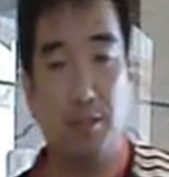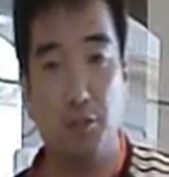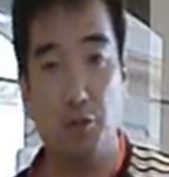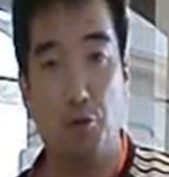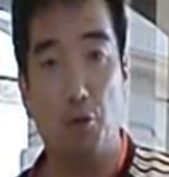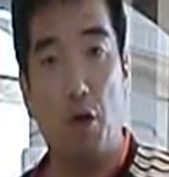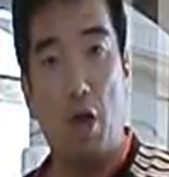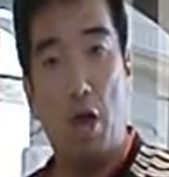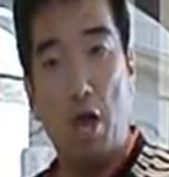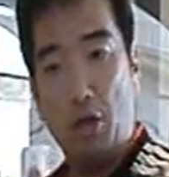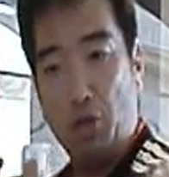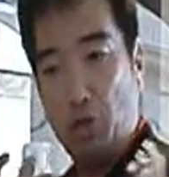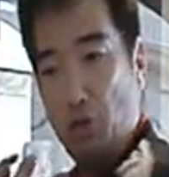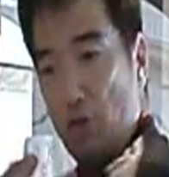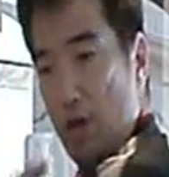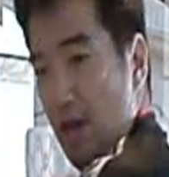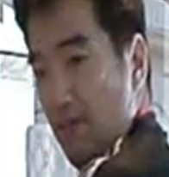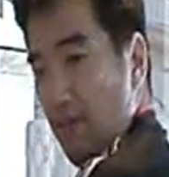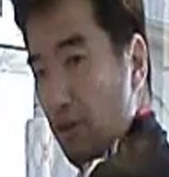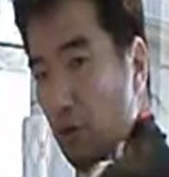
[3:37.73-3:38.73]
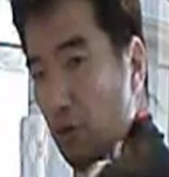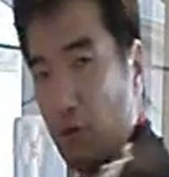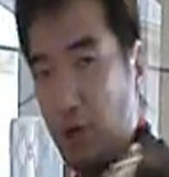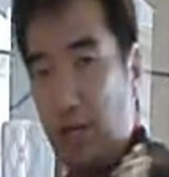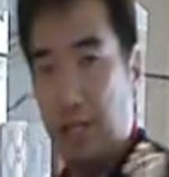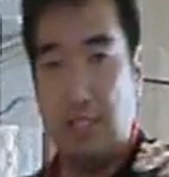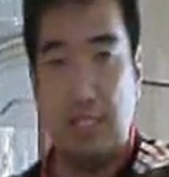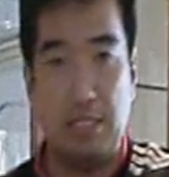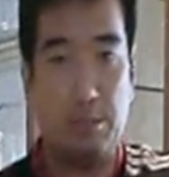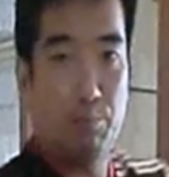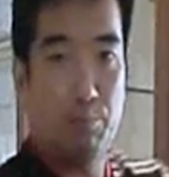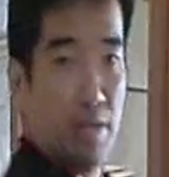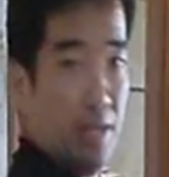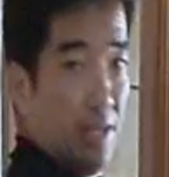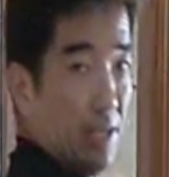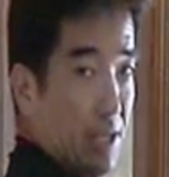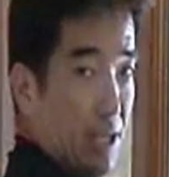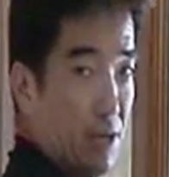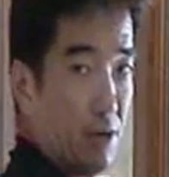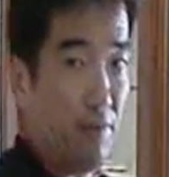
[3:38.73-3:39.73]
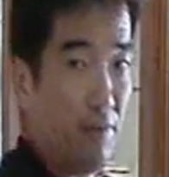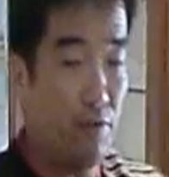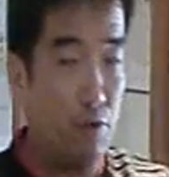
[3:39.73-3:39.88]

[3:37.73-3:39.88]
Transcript: So you have a great spin here.